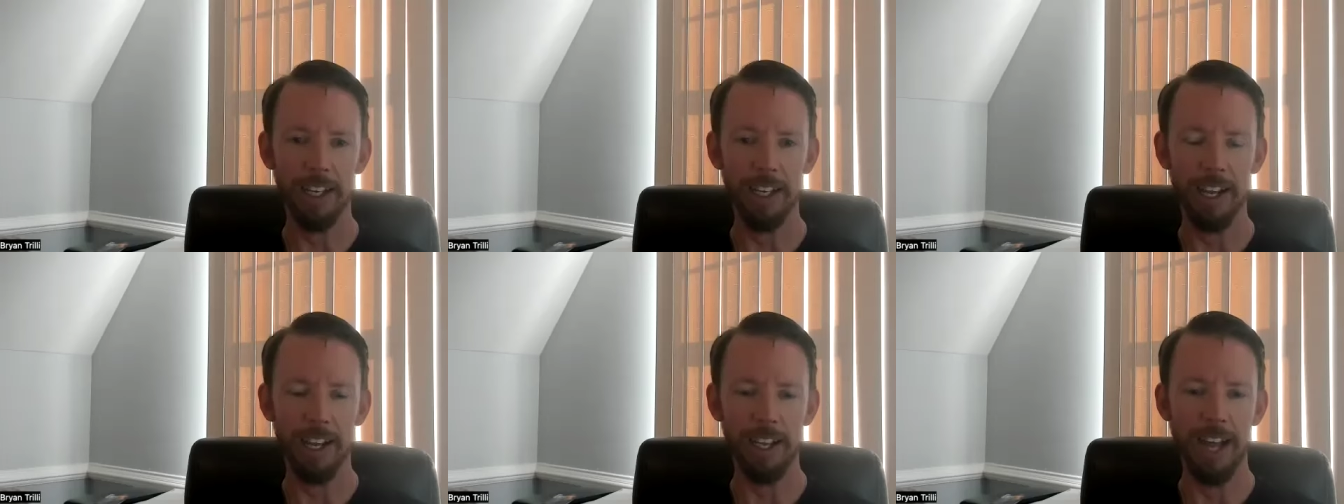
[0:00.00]

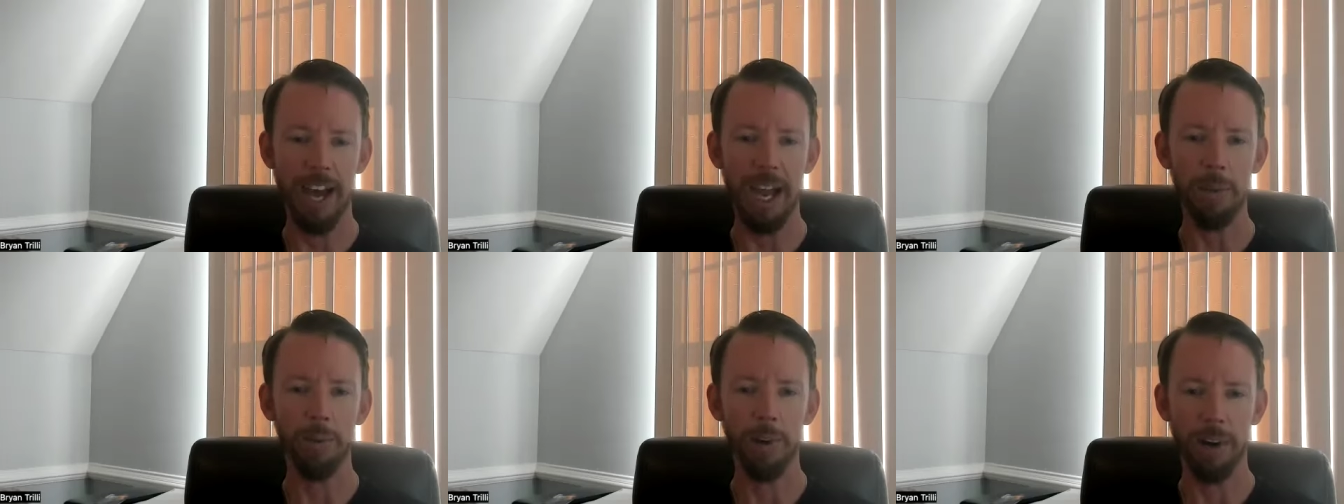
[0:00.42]
a, a
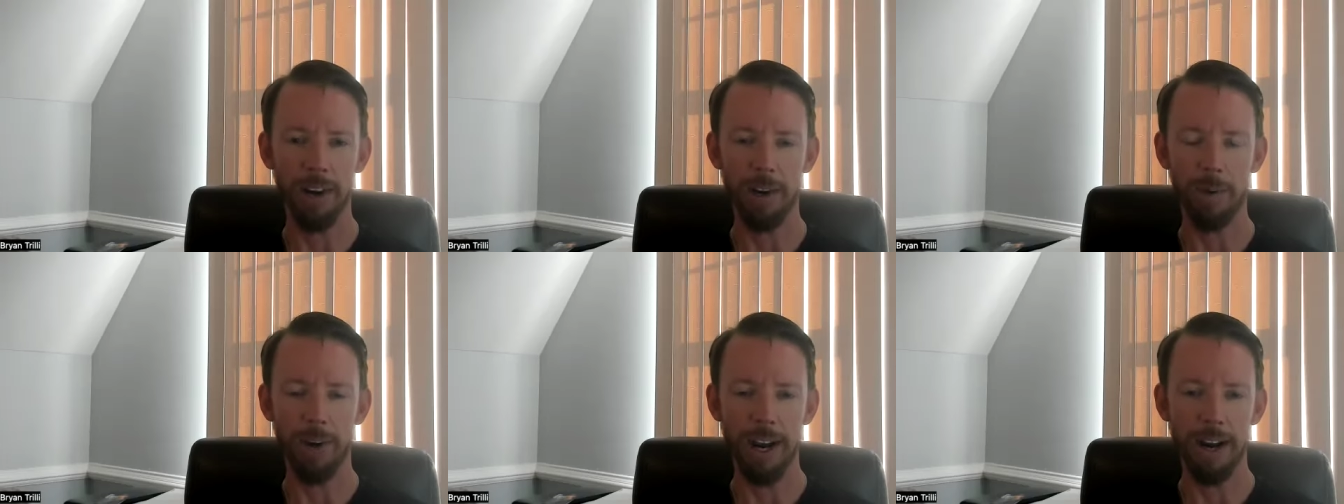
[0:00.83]

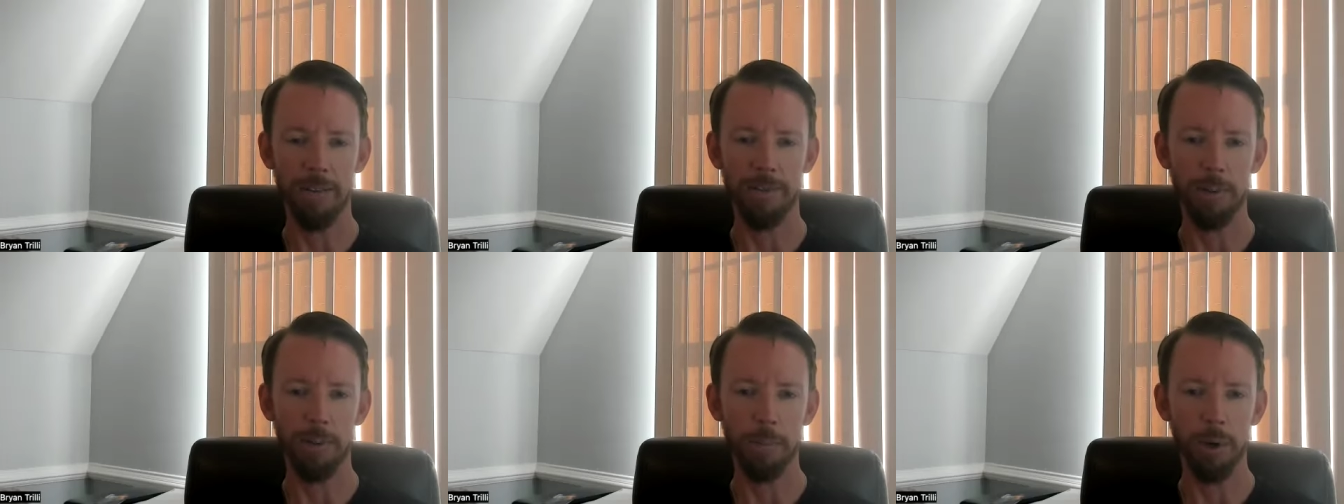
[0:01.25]
library where
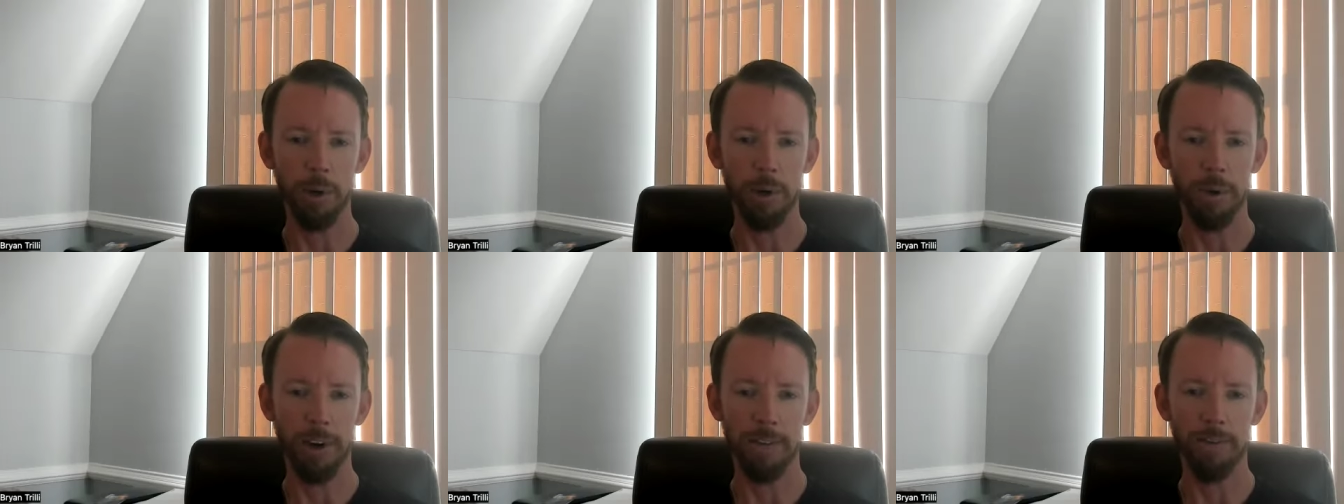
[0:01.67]
every
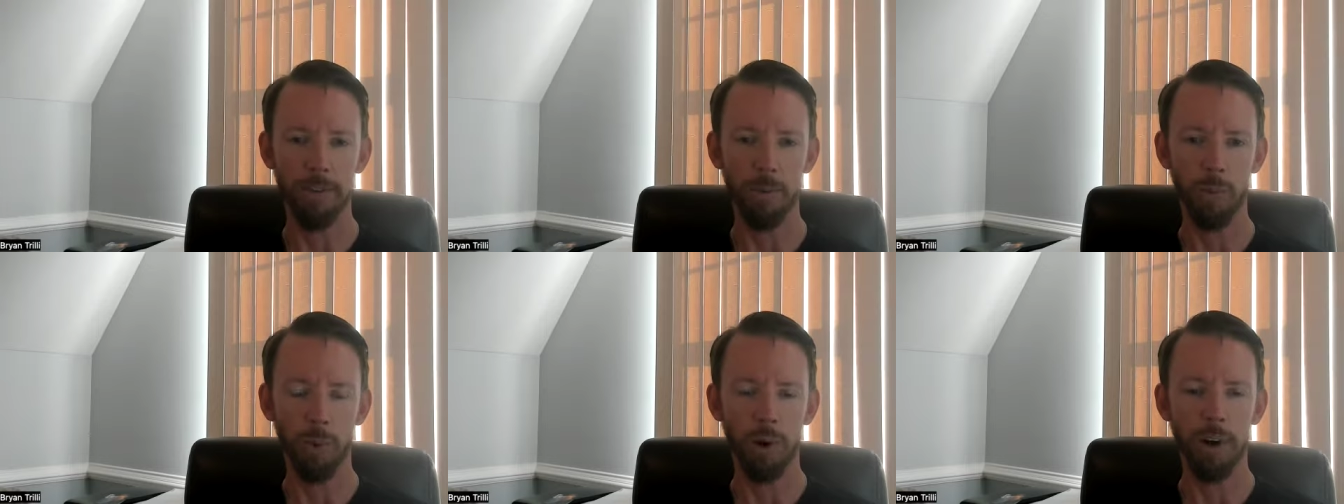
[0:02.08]
book or
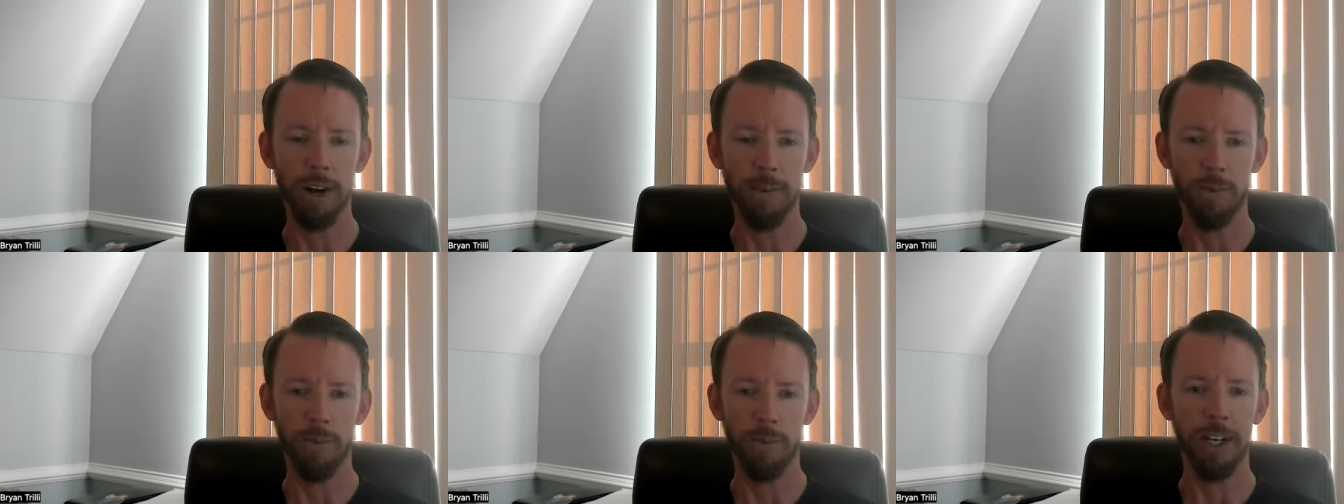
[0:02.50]
every word
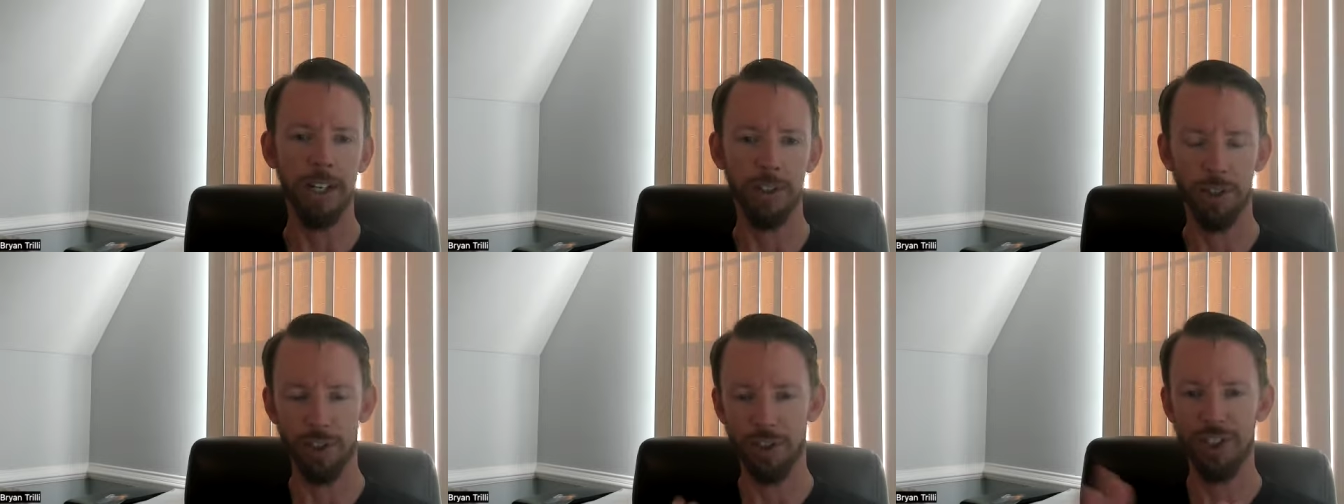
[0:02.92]
ever written
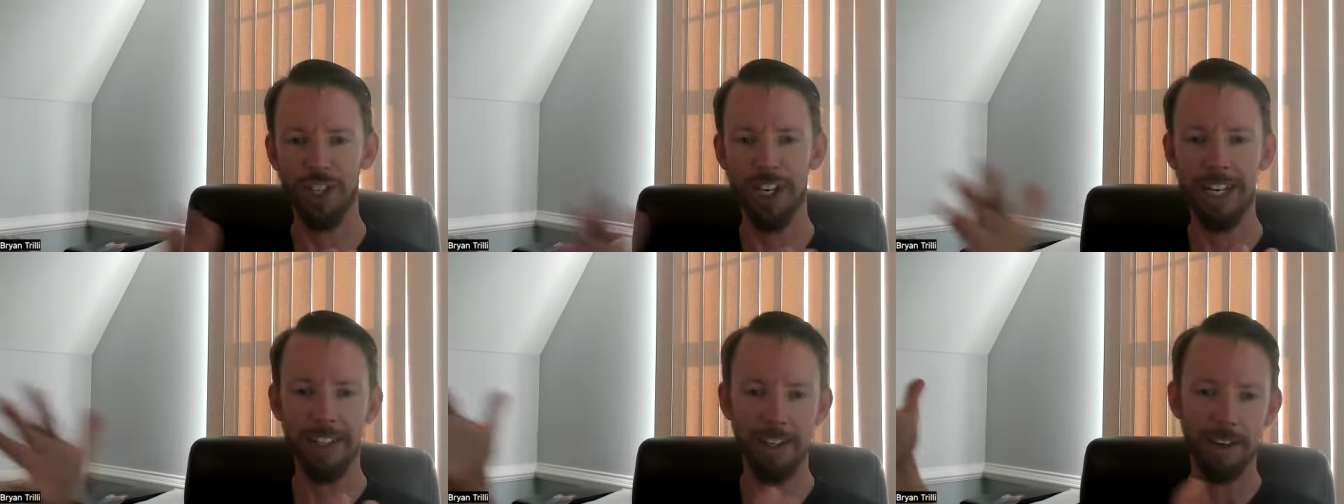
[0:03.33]
is just
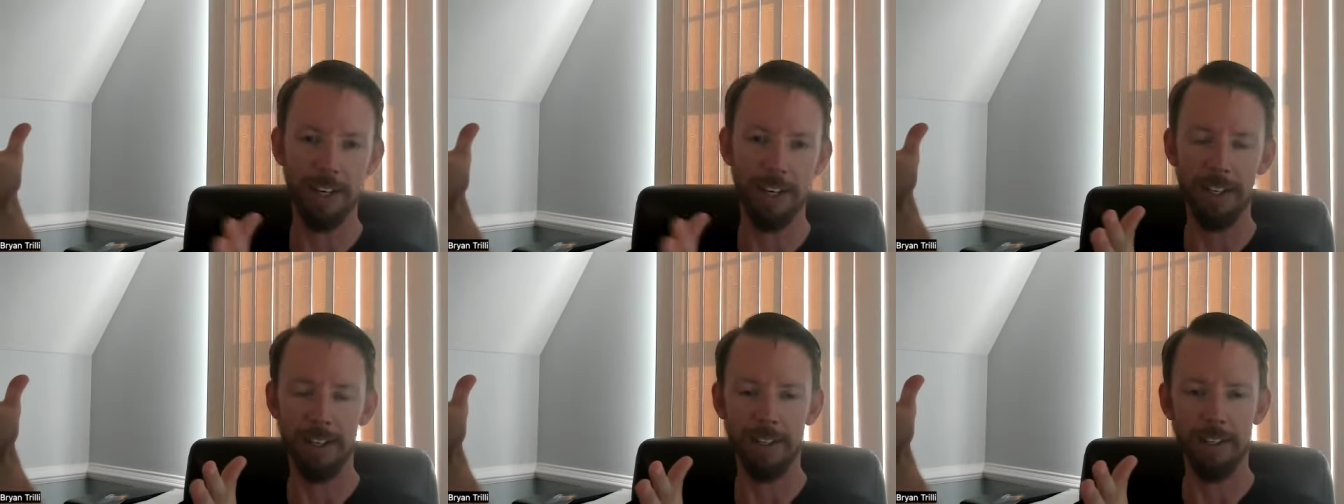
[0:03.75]
sitting there in a,